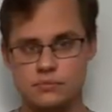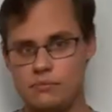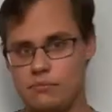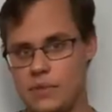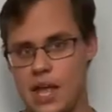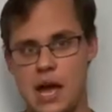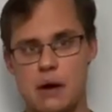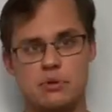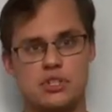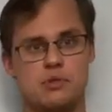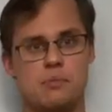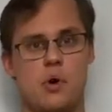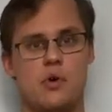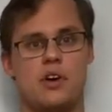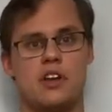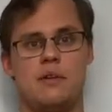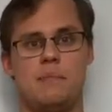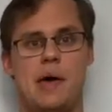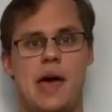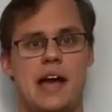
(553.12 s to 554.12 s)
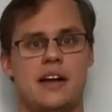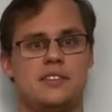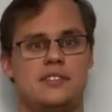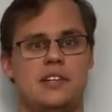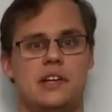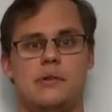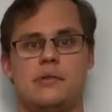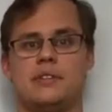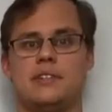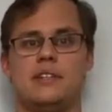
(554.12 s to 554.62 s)
I was smoking a pack of
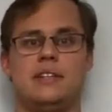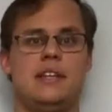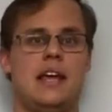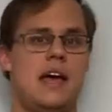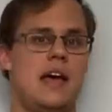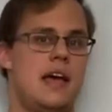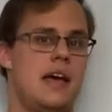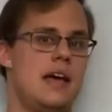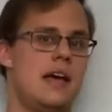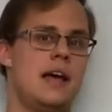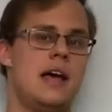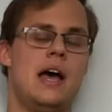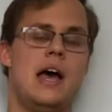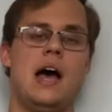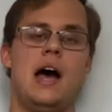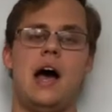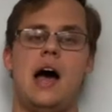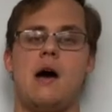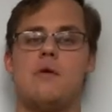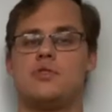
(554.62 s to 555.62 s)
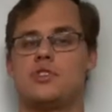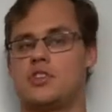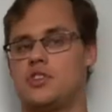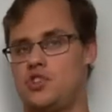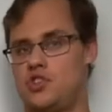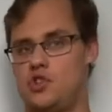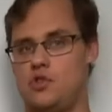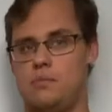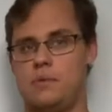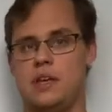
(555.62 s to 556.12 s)
cigarettes a day. I was
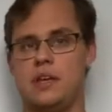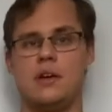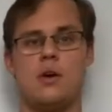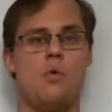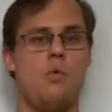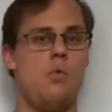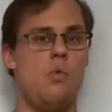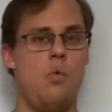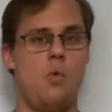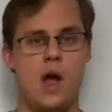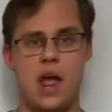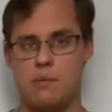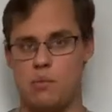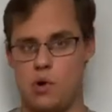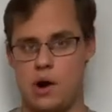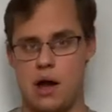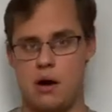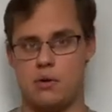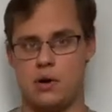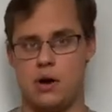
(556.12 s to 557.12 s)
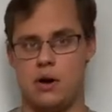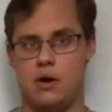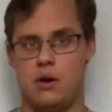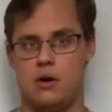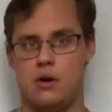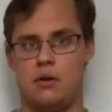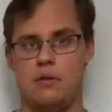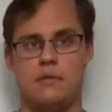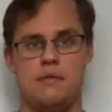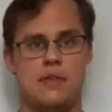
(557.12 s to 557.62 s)
consuming way more
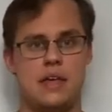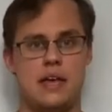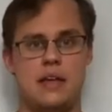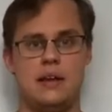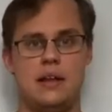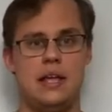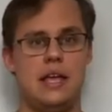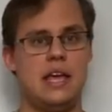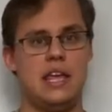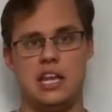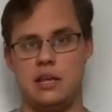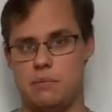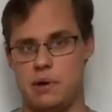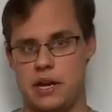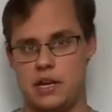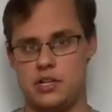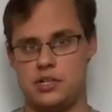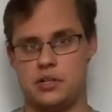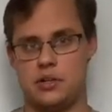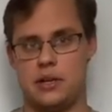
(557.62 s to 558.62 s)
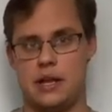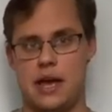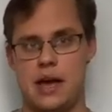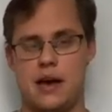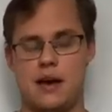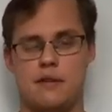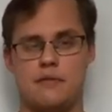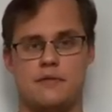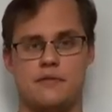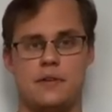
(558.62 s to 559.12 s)
alcohol than anybody should
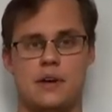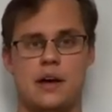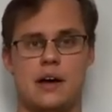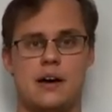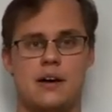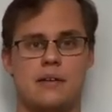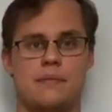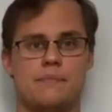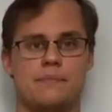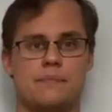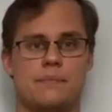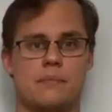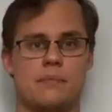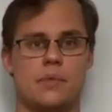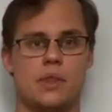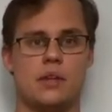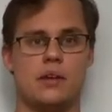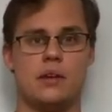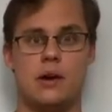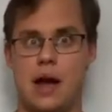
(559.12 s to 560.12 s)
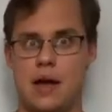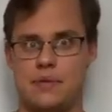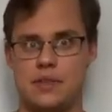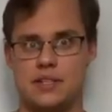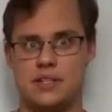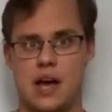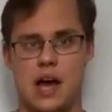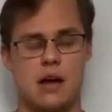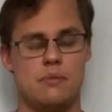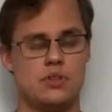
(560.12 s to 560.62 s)
have. Um, you know, at the
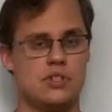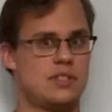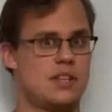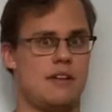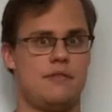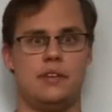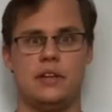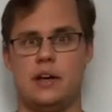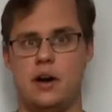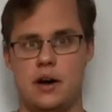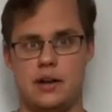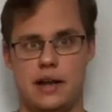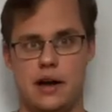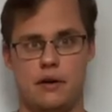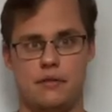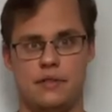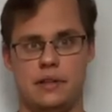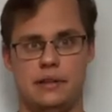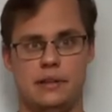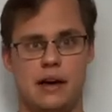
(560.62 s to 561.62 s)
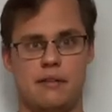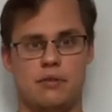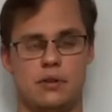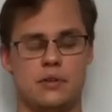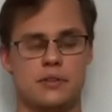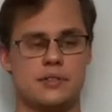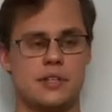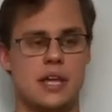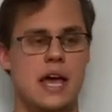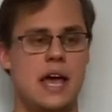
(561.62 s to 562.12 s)
time, just definitely unhealthy
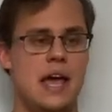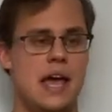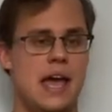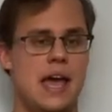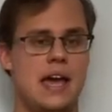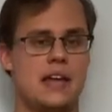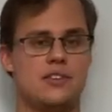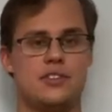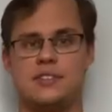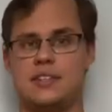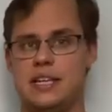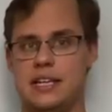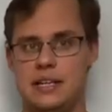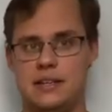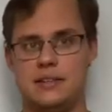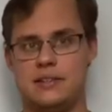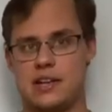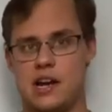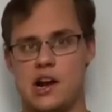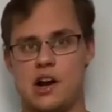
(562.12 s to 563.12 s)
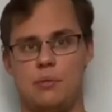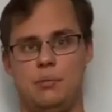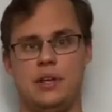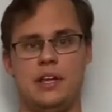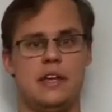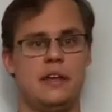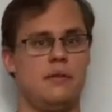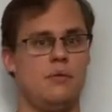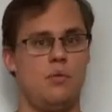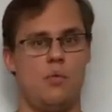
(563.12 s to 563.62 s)
levels and just eating
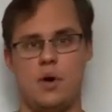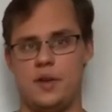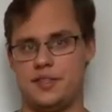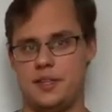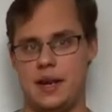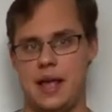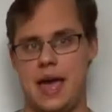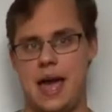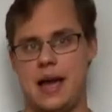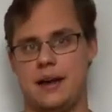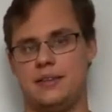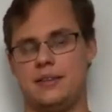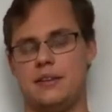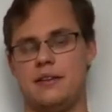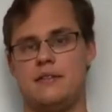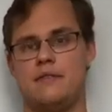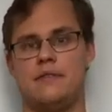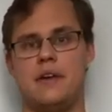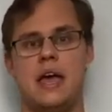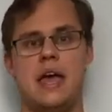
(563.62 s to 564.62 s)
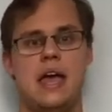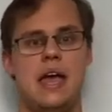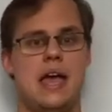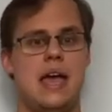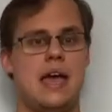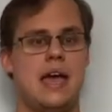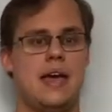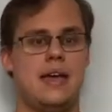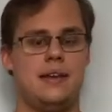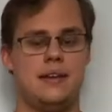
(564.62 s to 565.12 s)
terribly, wasn't active,
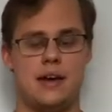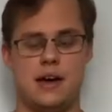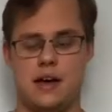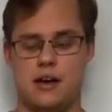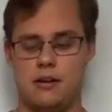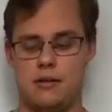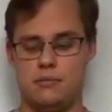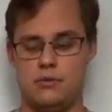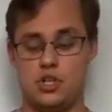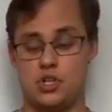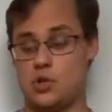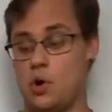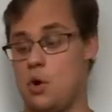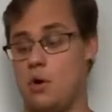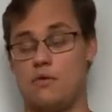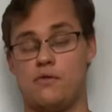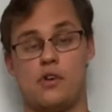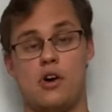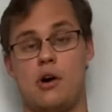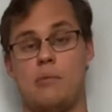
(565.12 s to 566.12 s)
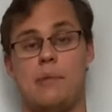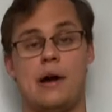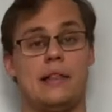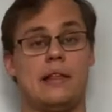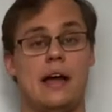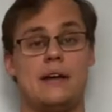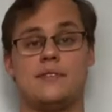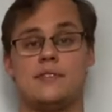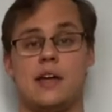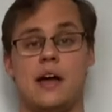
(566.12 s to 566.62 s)
and uh, just overall my
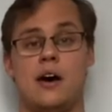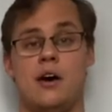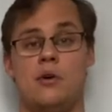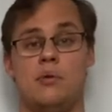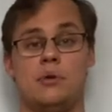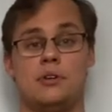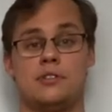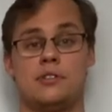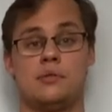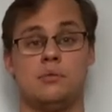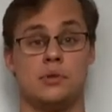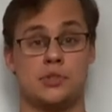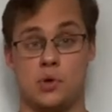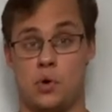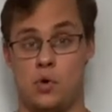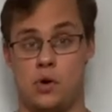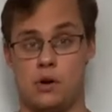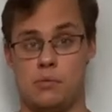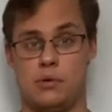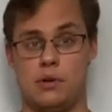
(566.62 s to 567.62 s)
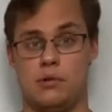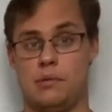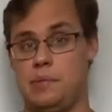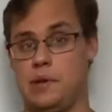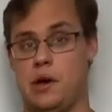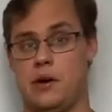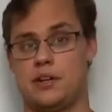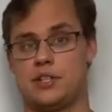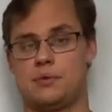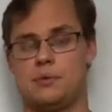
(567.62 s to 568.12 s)
lifestyle was was horrible. to be
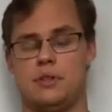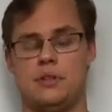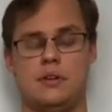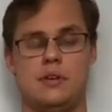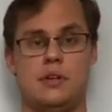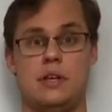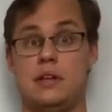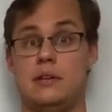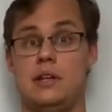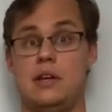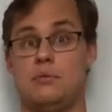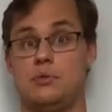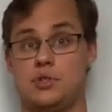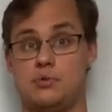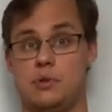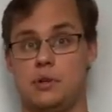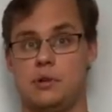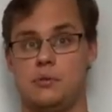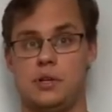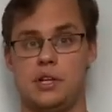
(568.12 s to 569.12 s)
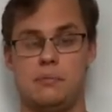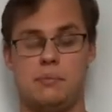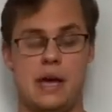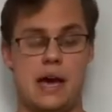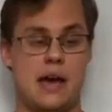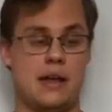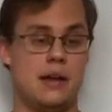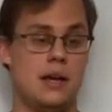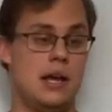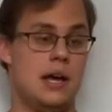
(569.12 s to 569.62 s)
honest with you, it, it was really really
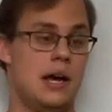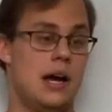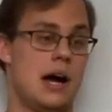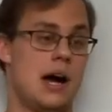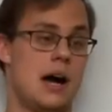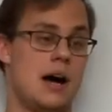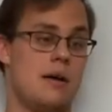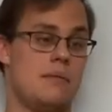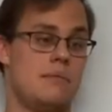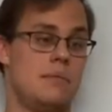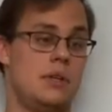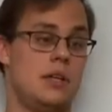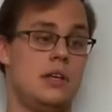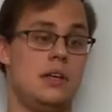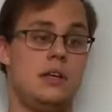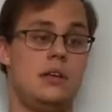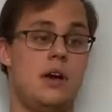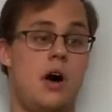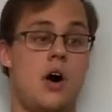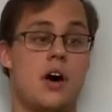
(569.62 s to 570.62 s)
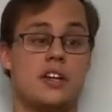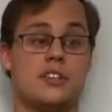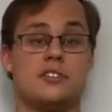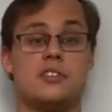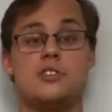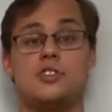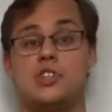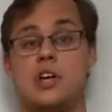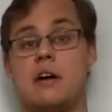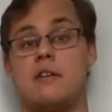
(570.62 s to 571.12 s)
bad. Um, honestly,
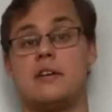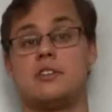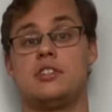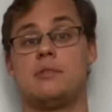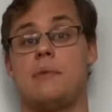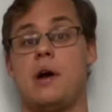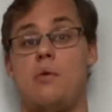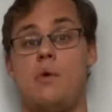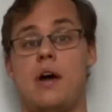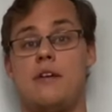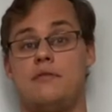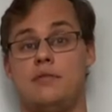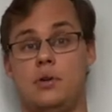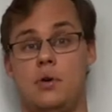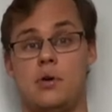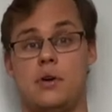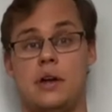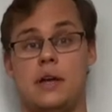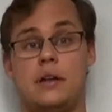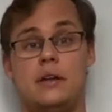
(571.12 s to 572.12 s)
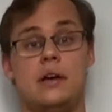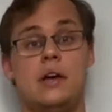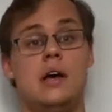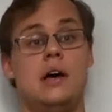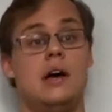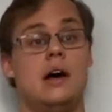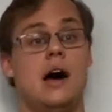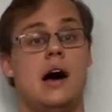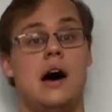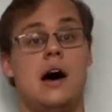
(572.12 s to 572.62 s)
shout out to my wife Lauren.
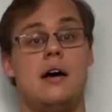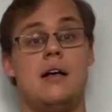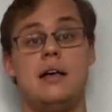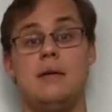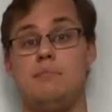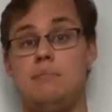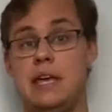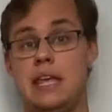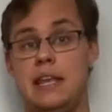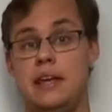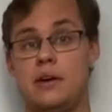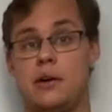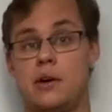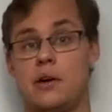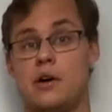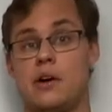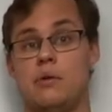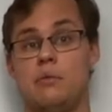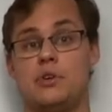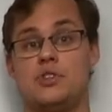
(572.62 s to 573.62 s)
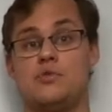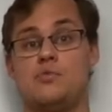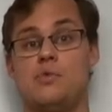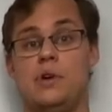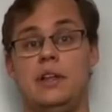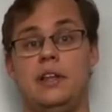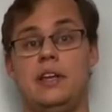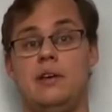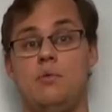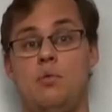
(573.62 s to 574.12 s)
Uh, meeting her was
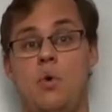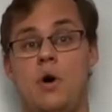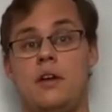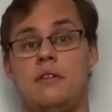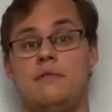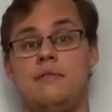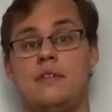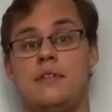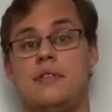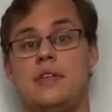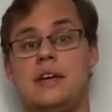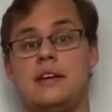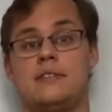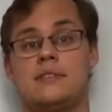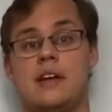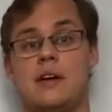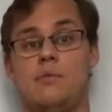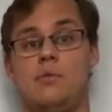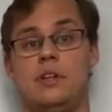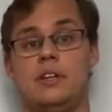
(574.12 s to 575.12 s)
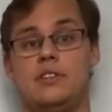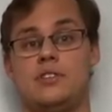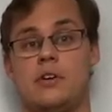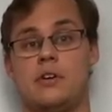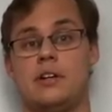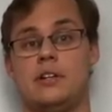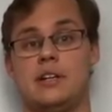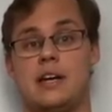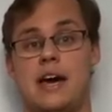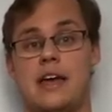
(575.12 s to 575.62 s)
really one of the things that really
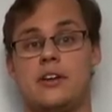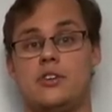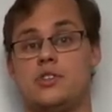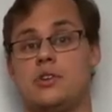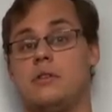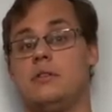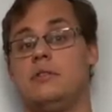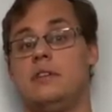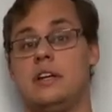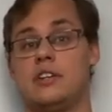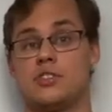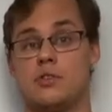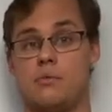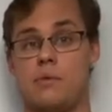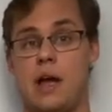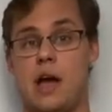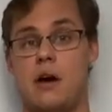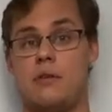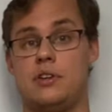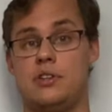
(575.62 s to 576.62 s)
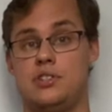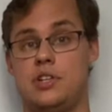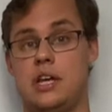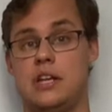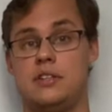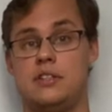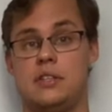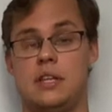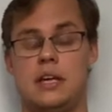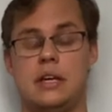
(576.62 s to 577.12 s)
started to kind of turn things around and
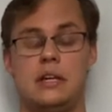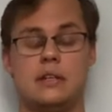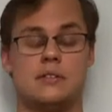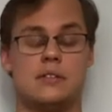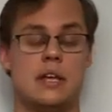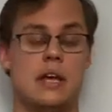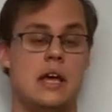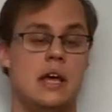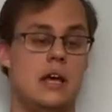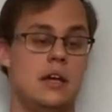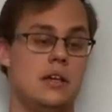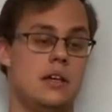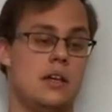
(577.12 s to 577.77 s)
change things. You